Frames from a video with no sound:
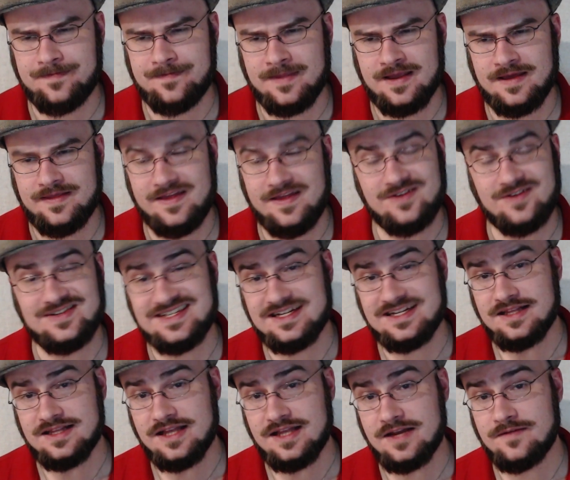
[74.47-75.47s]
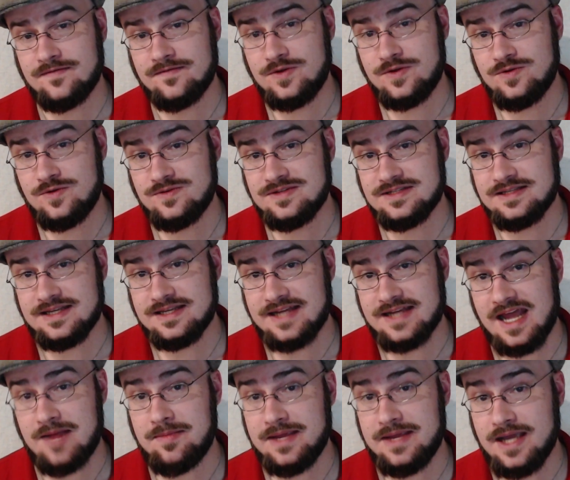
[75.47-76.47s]
there's still a lot of use that
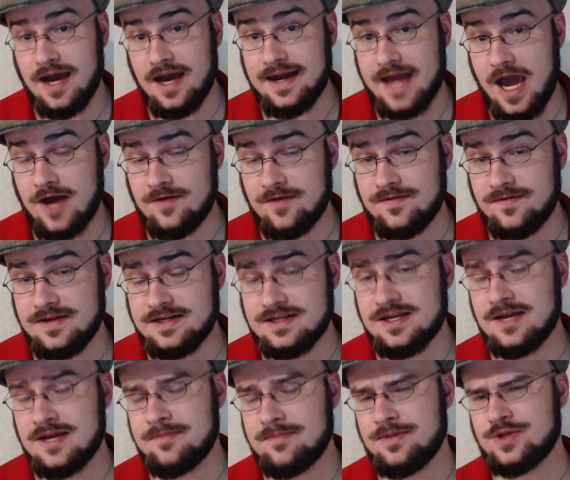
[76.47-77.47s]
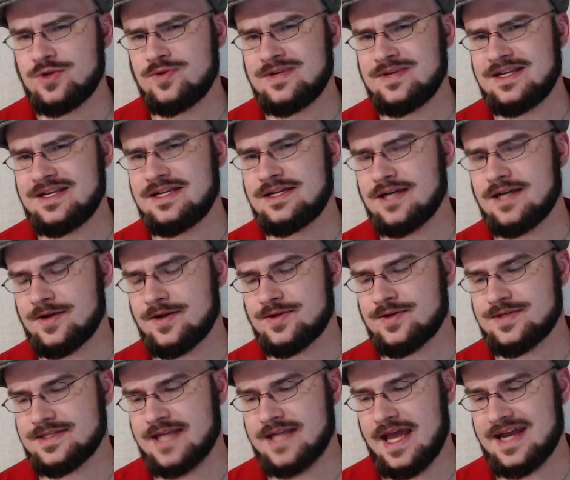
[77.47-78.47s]
can be got out of it, but you need to
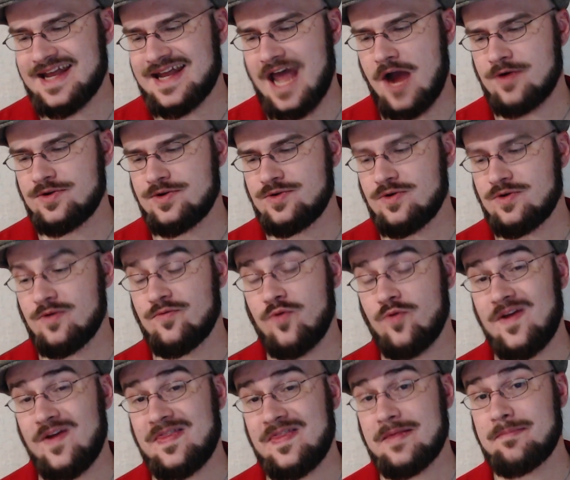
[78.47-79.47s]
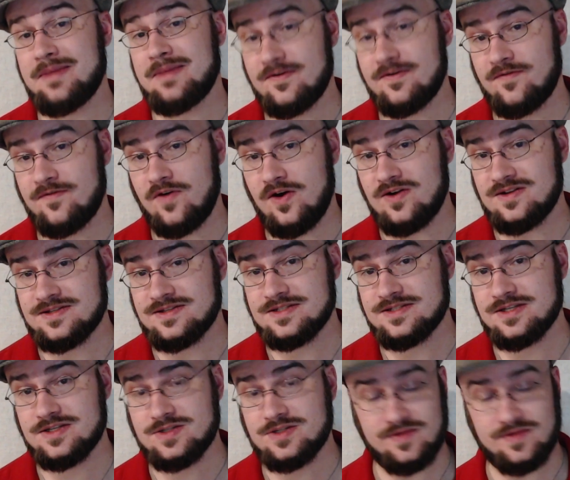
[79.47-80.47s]
understand how to avoid the pitfalls
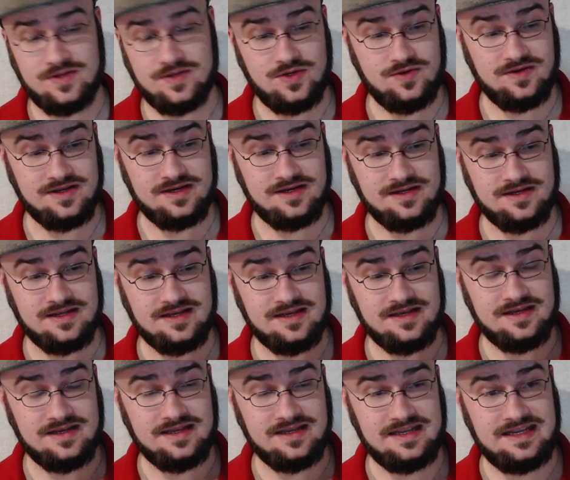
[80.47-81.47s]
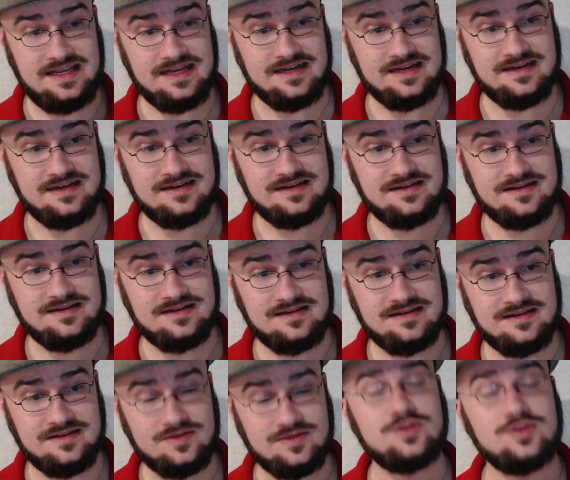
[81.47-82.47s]
so that you can
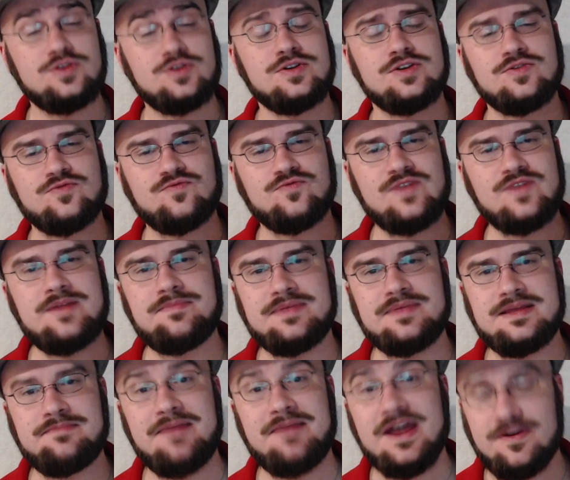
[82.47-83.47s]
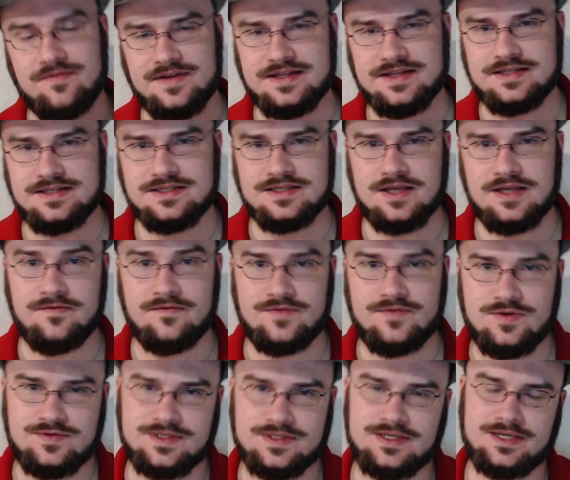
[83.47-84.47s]
reap the benefits of
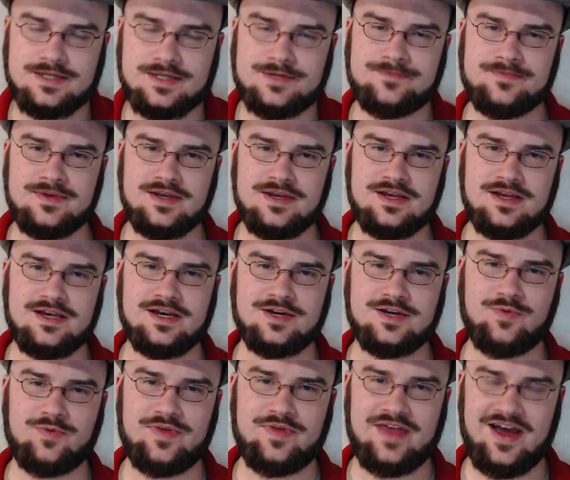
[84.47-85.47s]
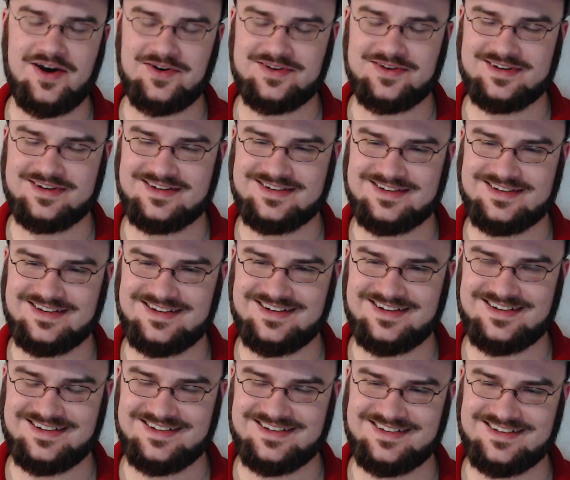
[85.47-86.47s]
using it without
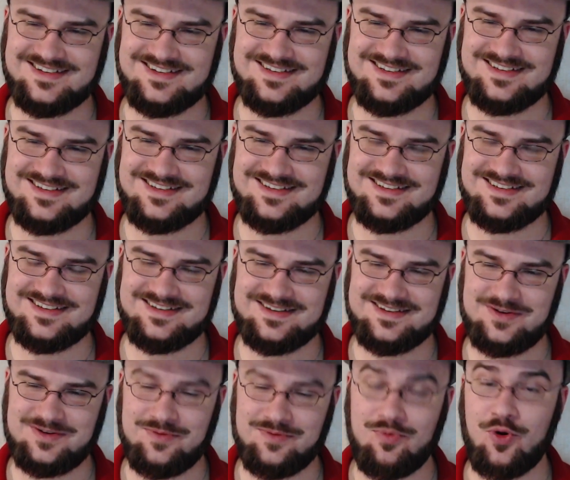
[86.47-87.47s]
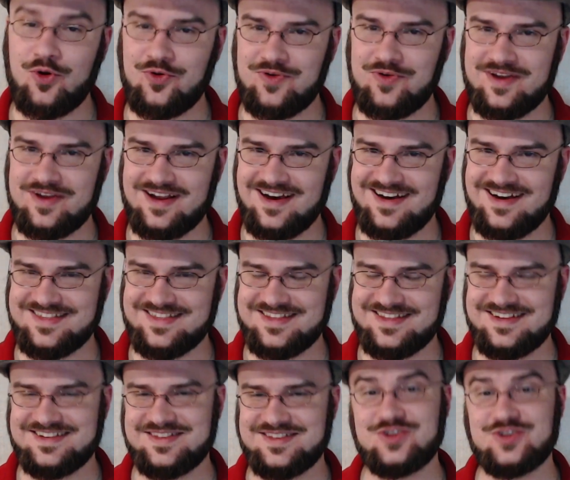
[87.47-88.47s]
bordering on
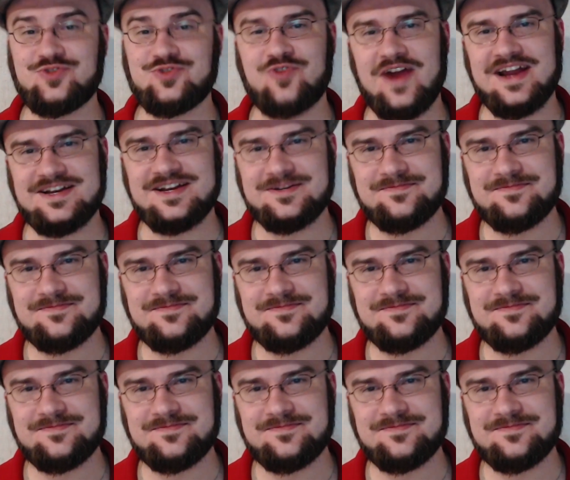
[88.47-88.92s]
the trite.